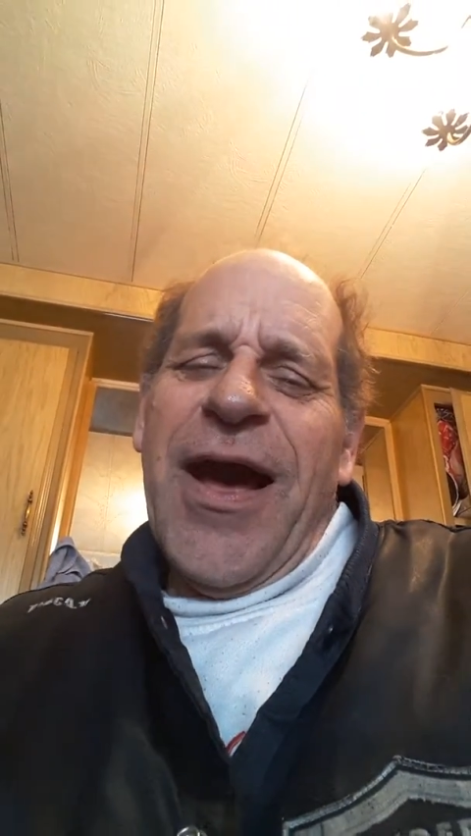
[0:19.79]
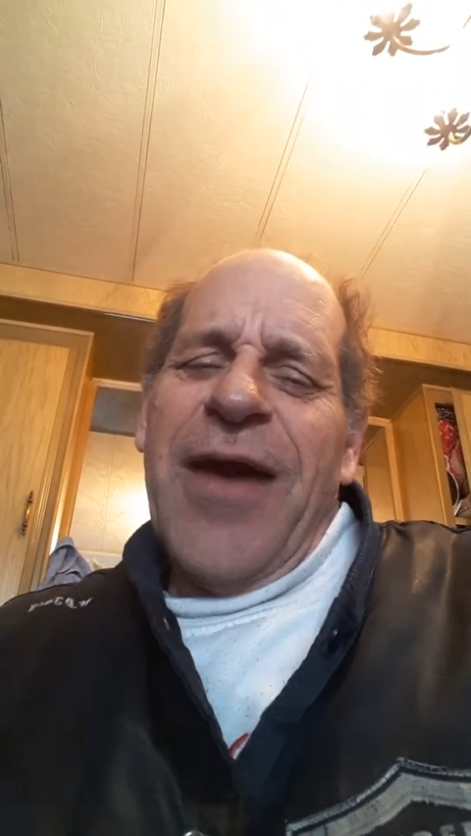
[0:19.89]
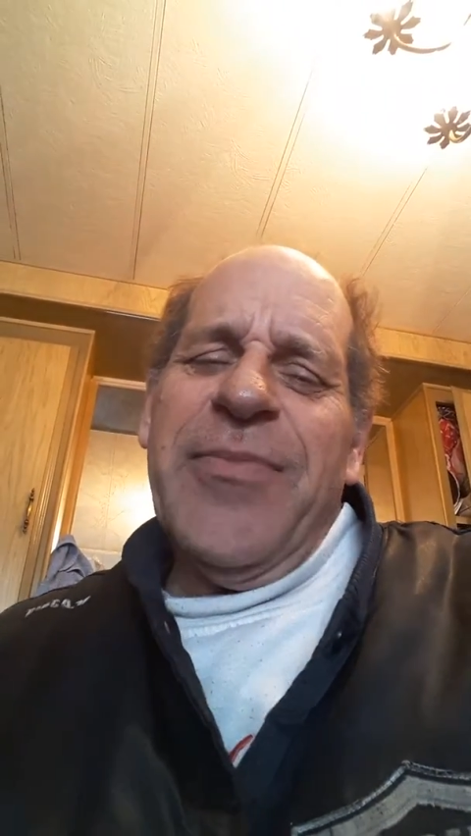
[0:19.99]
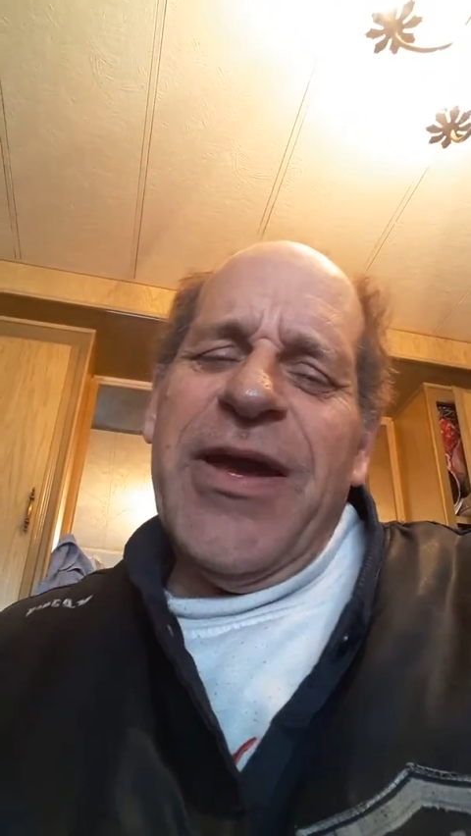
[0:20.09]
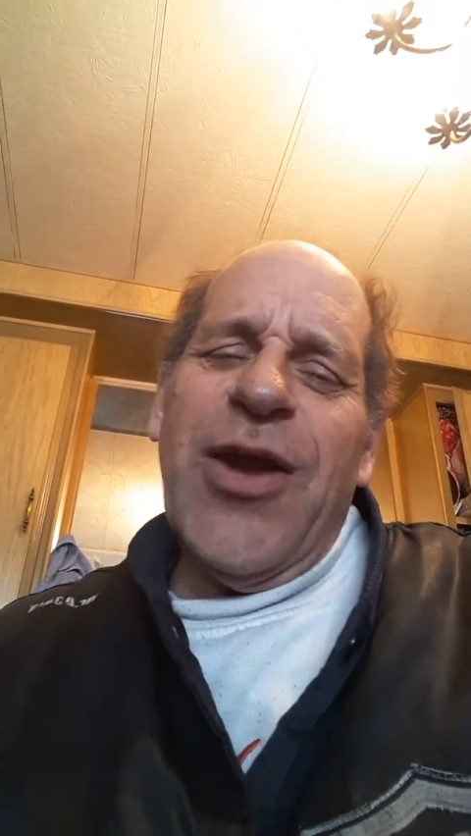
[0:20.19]

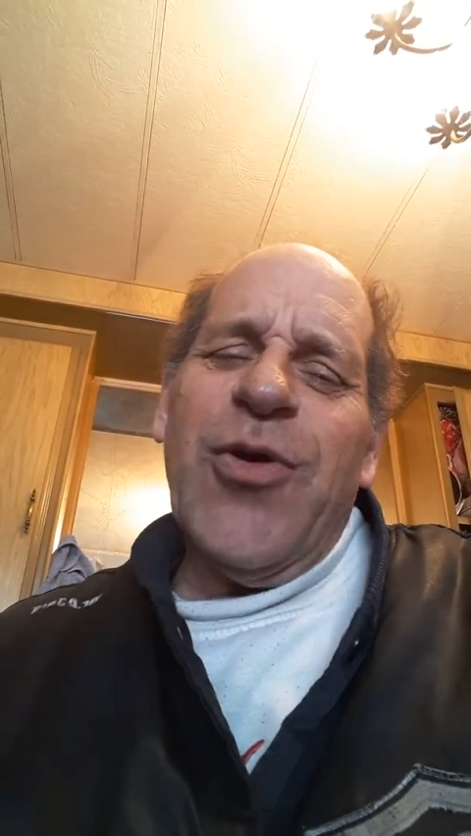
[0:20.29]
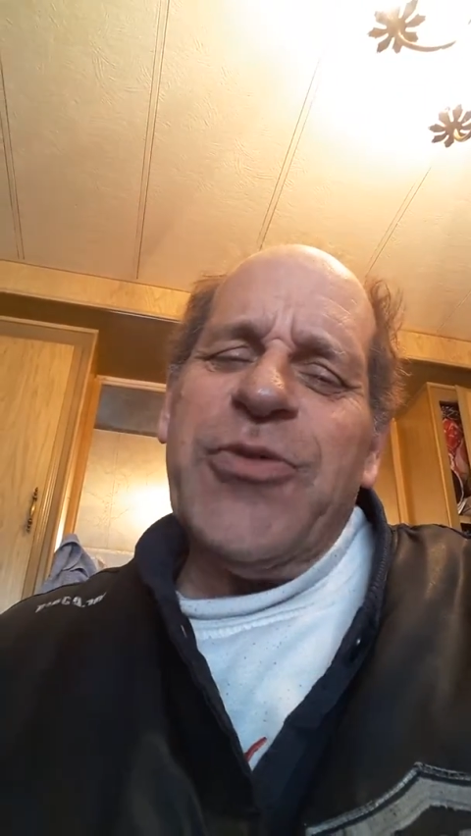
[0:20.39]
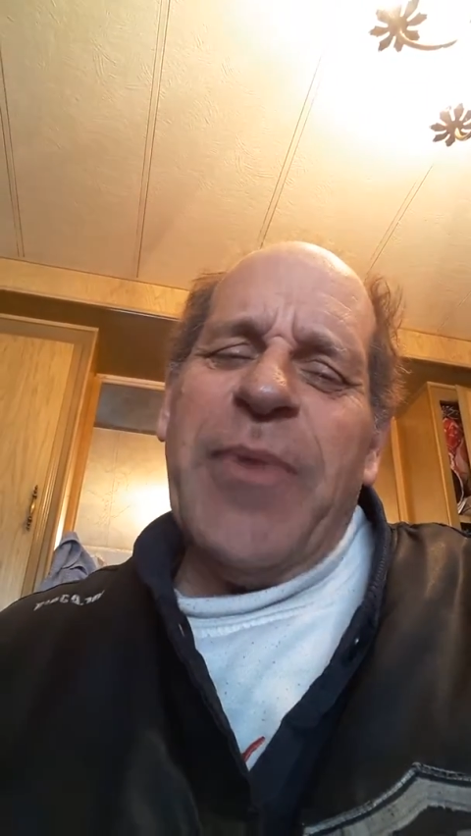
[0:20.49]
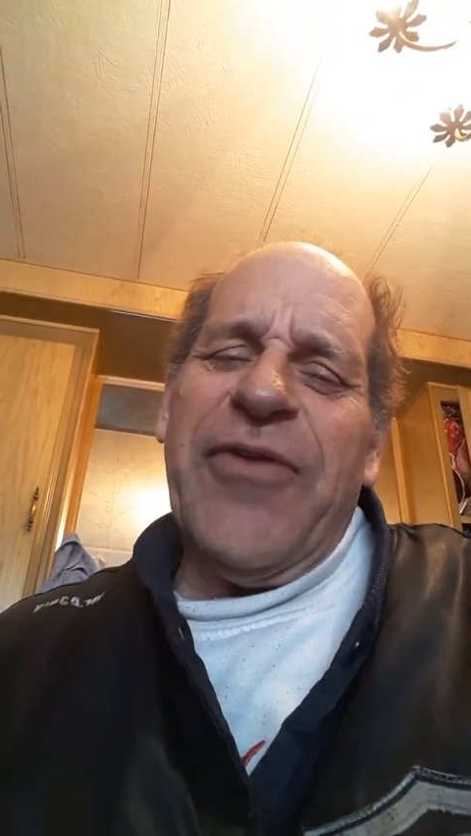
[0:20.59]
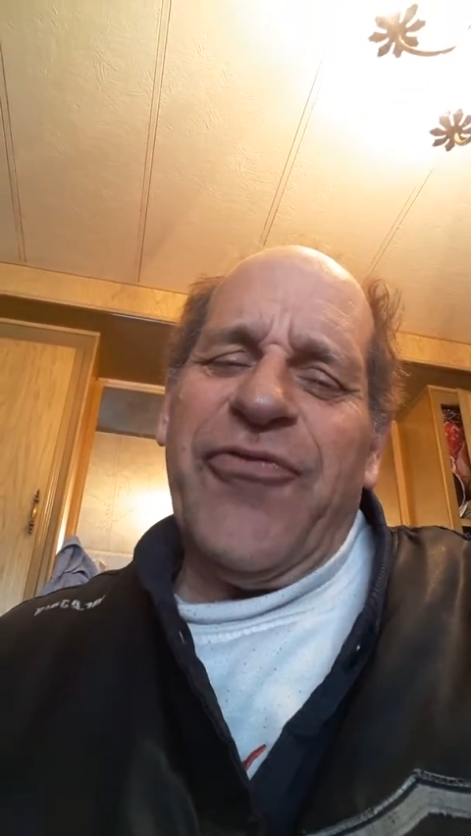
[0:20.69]
I'm here
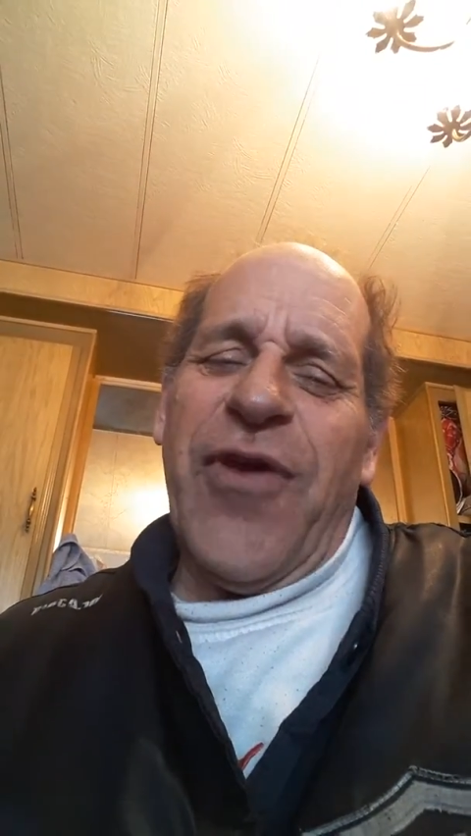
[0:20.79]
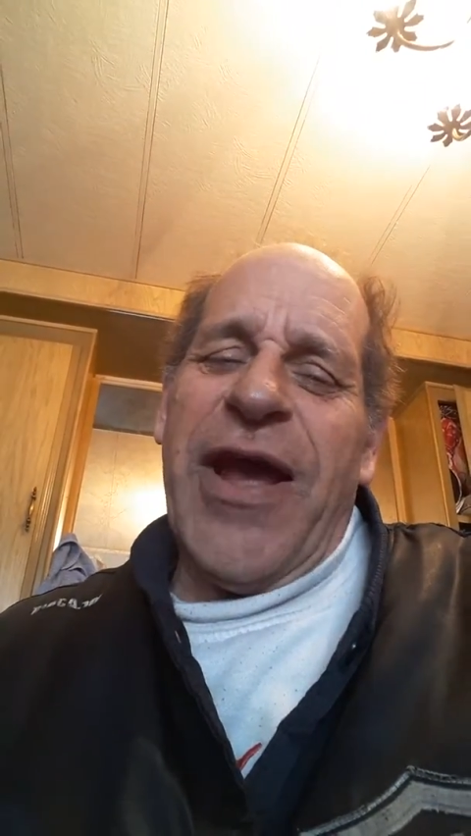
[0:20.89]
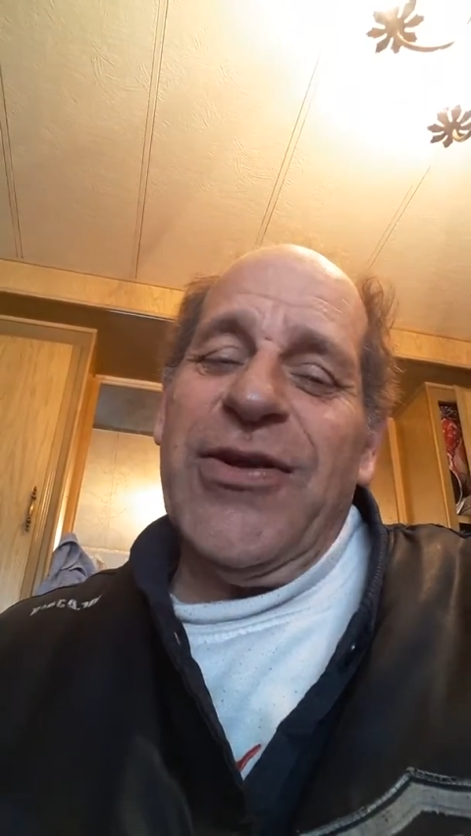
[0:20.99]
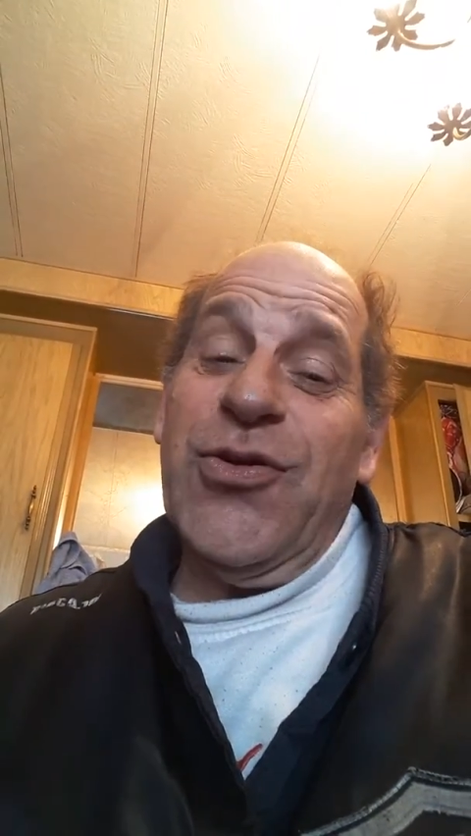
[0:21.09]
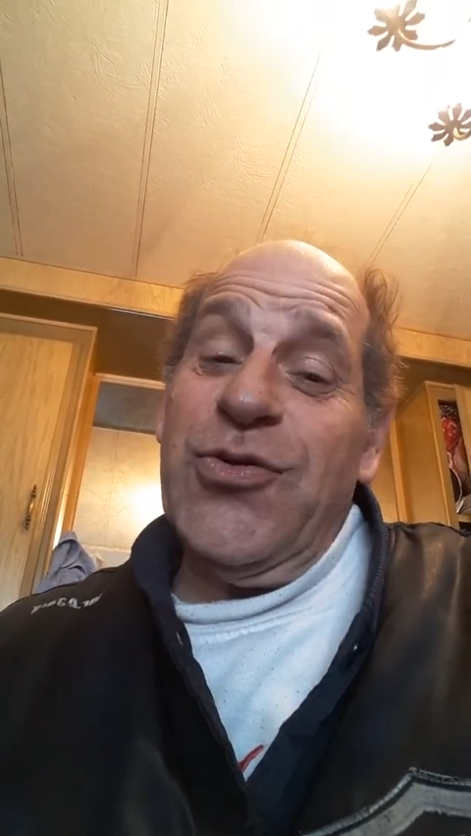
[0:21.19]
with my friend,